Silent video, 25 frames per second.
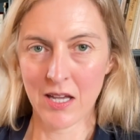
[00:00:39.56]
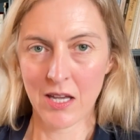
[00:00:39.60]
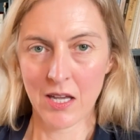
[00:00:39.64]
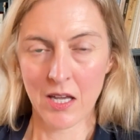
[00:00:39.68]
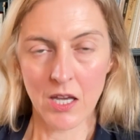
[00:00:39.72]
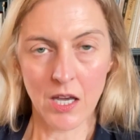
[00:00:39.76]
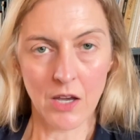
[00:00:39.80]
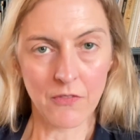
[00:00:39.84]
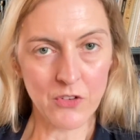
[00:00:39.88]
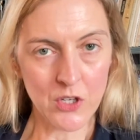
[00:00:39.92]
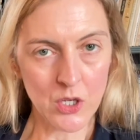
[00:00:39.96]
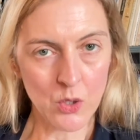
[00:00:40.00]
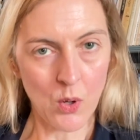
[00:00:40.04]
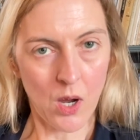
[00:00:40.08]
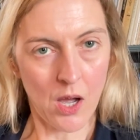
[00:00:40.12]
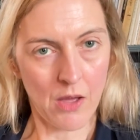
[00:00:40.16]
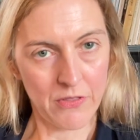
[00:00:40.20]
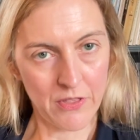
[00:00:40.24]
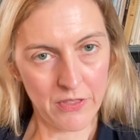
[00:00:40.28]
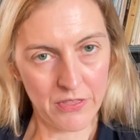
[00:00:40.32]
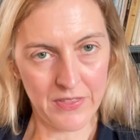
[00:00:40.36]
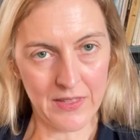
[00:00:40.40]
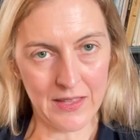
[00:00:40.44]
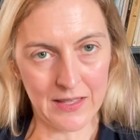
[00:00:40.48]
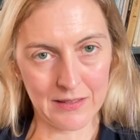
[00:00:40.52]
a few other
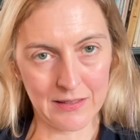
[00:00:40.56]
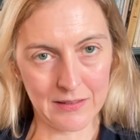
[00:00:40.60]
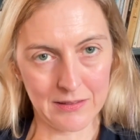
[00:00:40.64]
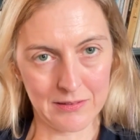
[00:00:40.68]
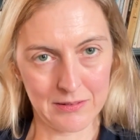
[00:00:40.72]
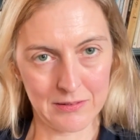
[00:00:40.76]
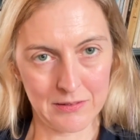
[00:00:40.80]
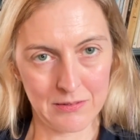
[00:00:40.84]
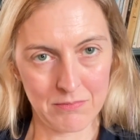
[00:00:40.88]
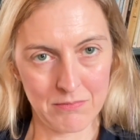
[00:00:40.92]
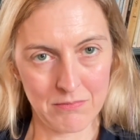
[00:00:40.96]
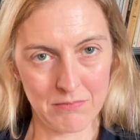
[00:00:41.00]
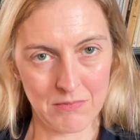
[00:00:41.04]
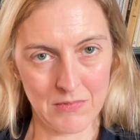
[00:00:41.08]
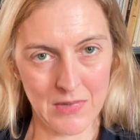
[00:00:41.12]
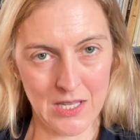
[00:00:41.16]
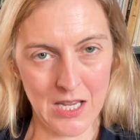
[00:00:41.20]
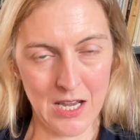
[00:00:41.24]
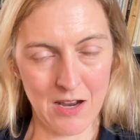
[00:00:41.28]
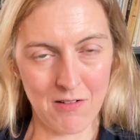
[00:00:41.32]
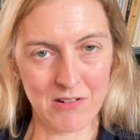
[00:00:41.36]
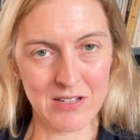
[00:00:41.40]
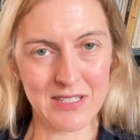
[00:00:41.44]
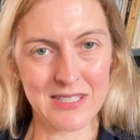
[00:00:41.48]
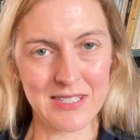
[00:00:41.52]
things?
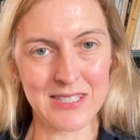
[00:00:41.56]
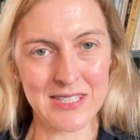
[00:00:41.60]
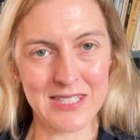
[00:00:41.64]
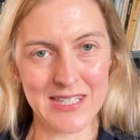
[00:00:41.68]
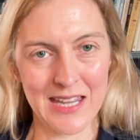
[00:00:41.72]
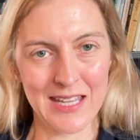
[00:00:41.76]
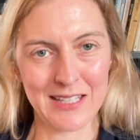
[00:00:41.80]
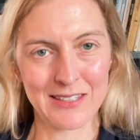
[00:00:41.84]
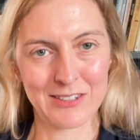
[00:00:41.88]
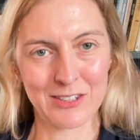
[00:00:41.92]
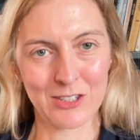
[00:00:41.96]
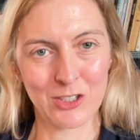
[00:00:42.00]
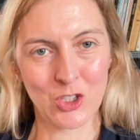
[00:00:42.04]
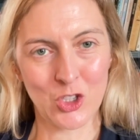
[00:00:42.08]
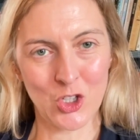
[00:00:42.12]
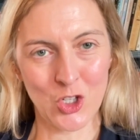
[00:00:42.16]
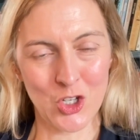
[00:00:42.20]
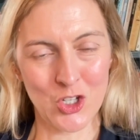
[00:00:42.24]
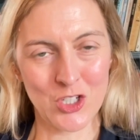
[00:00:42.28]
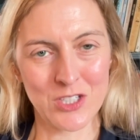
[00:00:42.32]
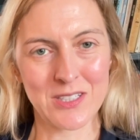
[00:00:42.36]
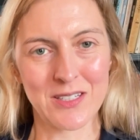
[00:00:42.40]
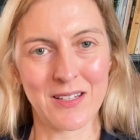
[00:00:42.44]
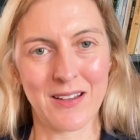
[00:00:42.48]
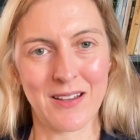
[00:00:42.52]
Here are 6
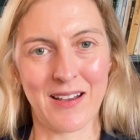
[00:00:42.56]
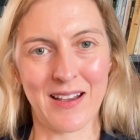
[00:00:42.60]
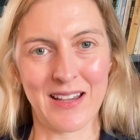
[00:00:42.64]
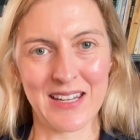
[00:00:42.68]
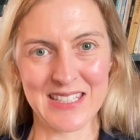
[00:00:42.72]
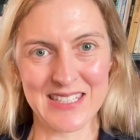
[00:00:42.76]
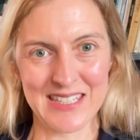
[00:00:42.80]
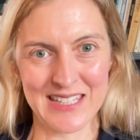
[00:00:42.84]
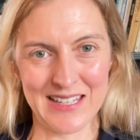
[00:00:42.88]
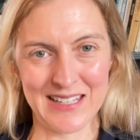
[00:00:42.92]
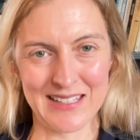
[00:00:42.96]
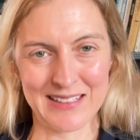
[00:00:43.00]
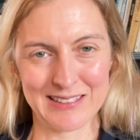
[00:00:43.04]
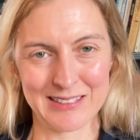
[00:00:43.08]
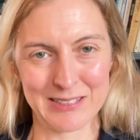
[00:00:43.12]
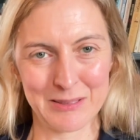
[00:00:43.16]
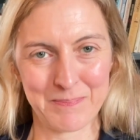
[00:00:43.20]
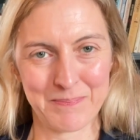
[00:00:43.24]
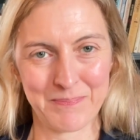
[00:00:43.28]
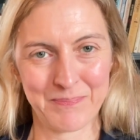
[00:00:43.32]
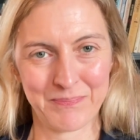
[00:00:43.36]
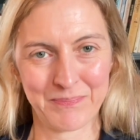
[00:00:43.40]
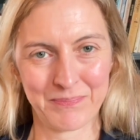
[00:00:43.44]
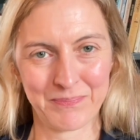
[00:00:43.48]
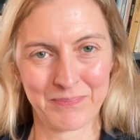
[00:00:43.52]
good ideas.
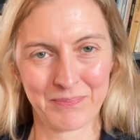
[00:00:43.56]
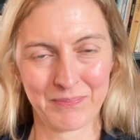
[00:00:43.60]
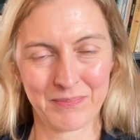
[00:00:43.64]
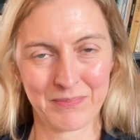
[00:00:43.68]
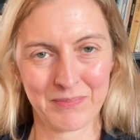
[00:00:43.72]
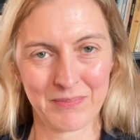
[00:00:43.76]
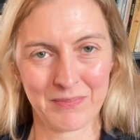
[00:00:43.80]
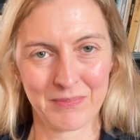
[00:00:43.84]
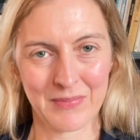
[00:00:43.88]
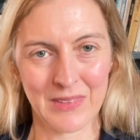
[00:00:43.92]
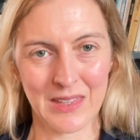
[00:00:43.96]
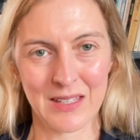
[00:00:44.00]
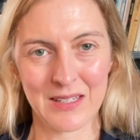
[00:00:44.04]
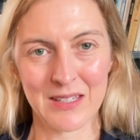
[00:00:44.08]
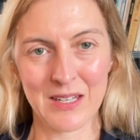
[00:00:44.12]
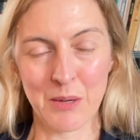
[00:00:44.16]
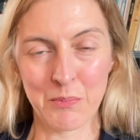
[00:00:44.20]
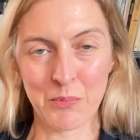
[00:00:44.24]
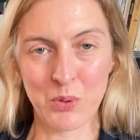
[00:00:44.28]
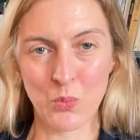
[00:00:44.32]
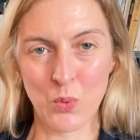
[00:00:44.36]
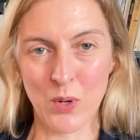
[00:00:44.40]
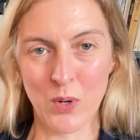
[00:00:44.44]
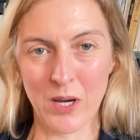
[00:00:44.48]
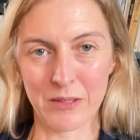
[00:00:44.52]
Number
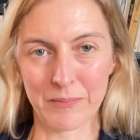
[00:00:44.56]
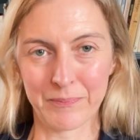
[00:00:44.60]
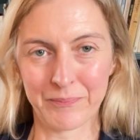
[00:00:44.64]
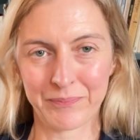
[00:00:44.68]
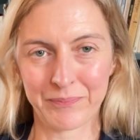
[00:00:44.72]
1,